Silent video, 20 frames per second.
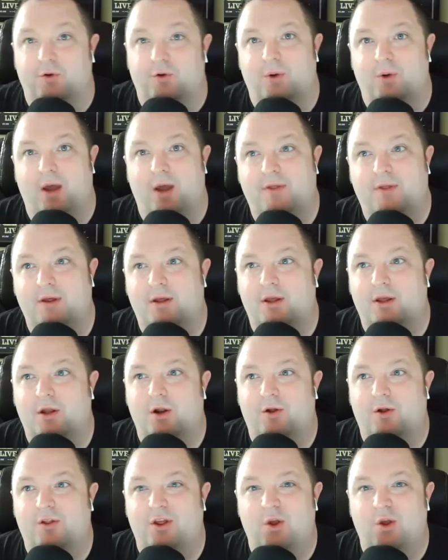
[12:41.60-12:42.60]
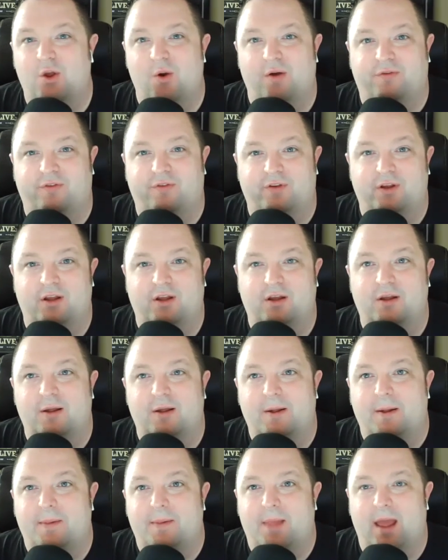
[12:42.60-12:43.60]
I think, you know, the UFC
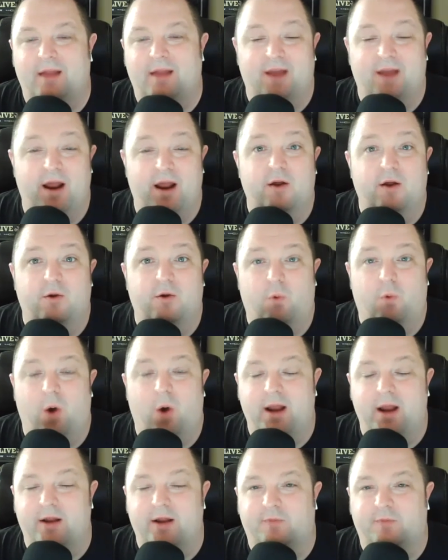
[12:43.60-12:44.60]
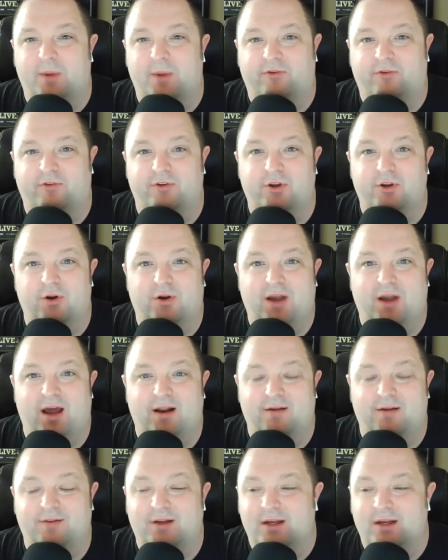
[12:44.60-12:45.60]
and Dana White especially, you know, kind
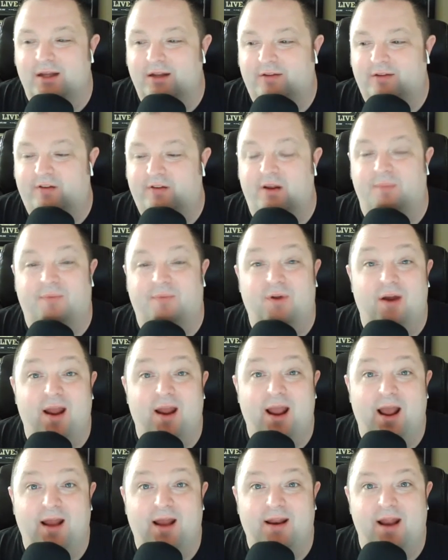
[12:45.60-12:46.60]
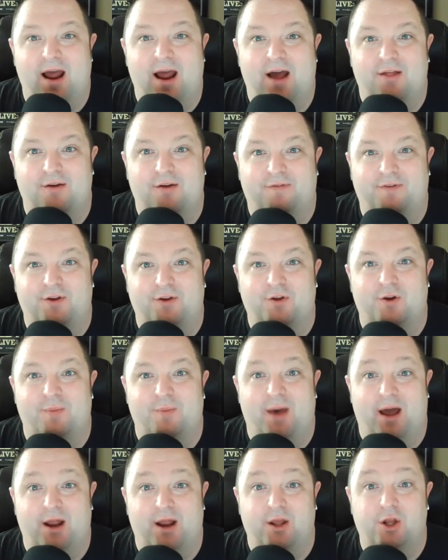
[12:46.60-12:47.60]
of tipped their hand in how they're feeling
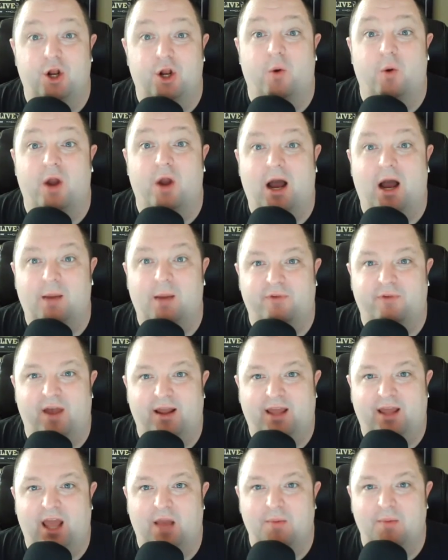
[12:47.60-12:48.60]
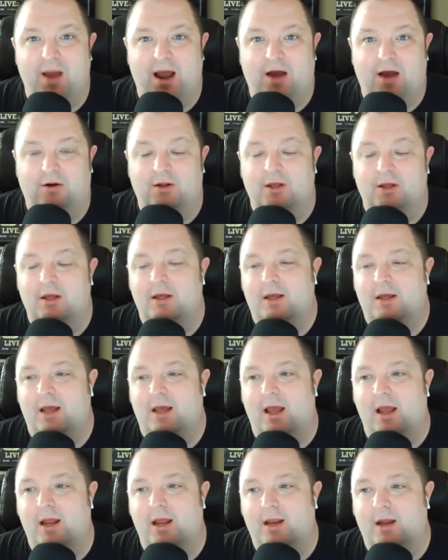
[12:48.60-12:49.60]
about it. You know, when Khamzat came out
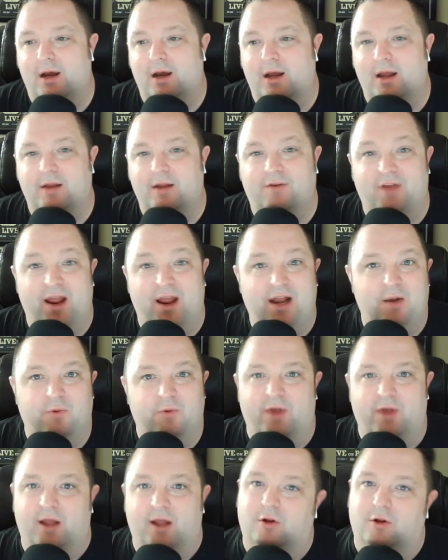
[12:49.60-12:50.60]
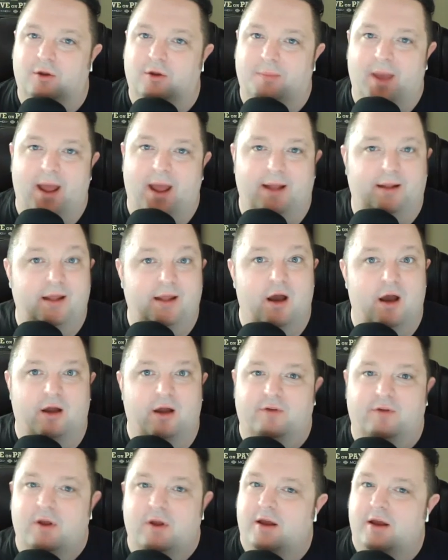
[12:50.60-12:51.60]
and Dana was like, look, man,
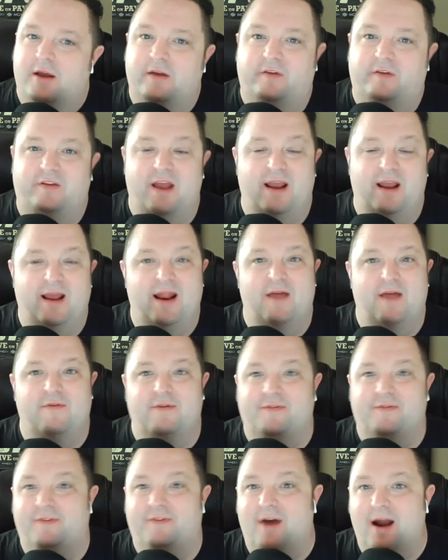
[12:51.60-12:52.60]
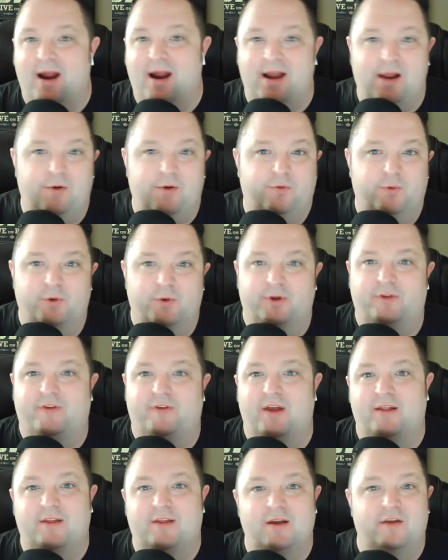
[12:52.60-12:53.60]
Leon's, he's taking every fight. He was willing to
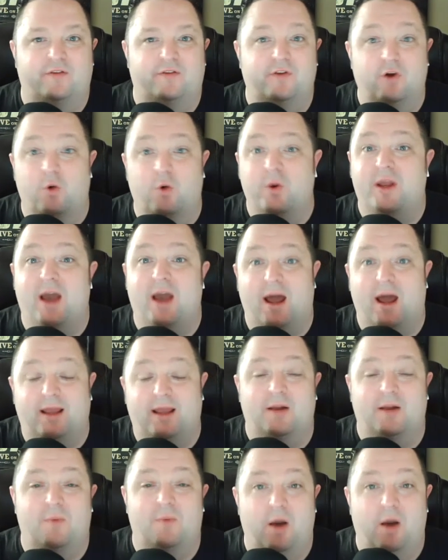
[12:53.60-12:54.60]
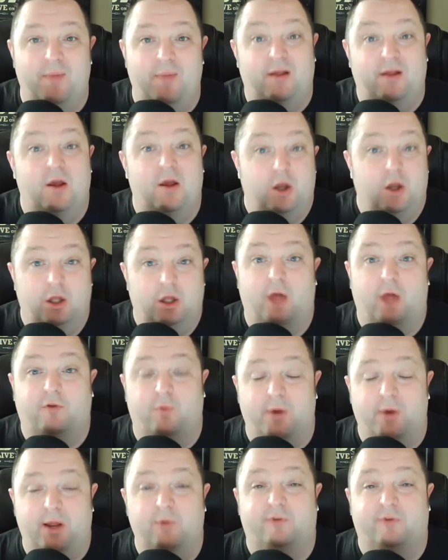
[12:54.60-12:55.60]
take this. You know, we got to get him up. And that, you know, that's
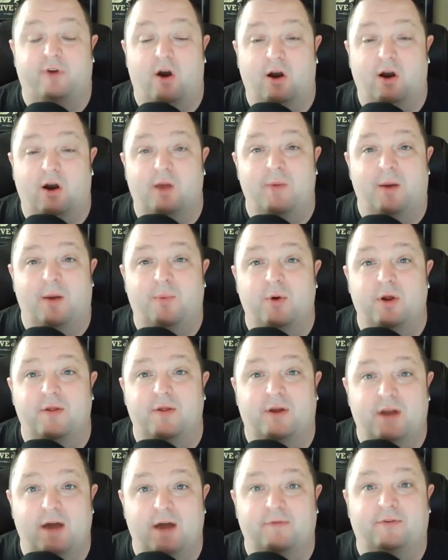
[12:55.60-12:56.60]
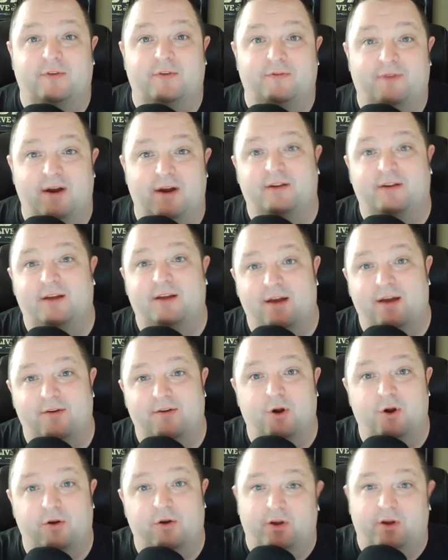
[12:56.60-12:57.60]
when he was talking about putting the Covington fight together.
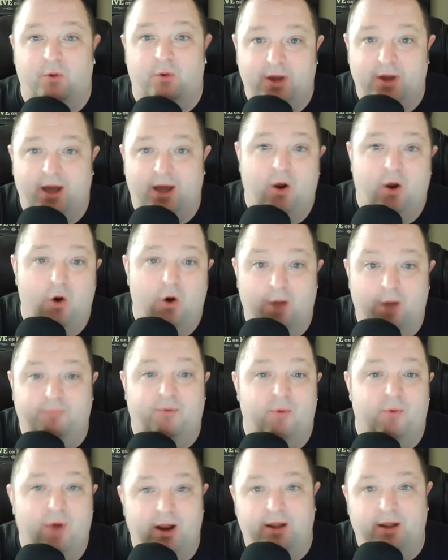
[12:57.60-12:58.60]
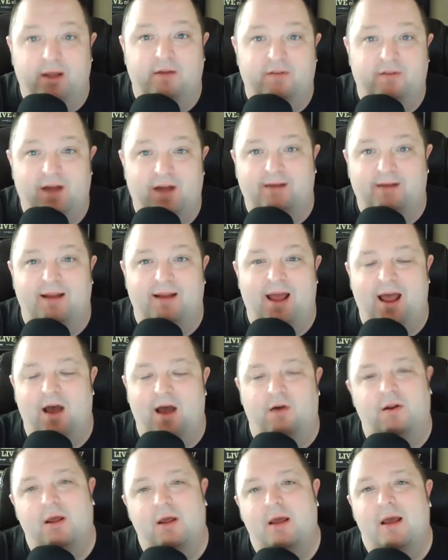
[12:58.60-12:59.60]
You know, he's like, we got to go up the rankings, not down.